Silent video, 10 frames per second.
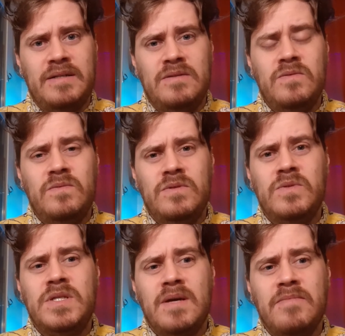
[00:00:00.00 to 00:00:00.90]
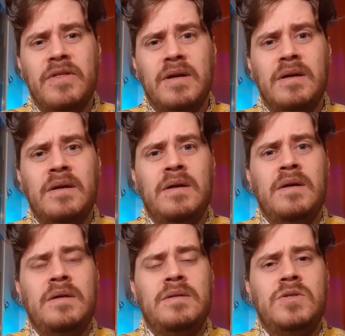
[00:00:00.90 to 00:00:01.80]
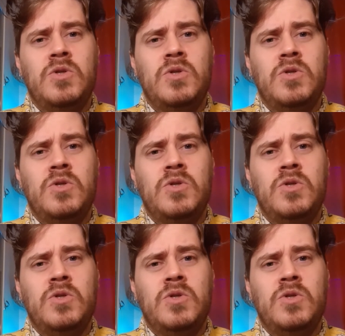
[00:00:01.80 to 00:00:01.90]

Do something to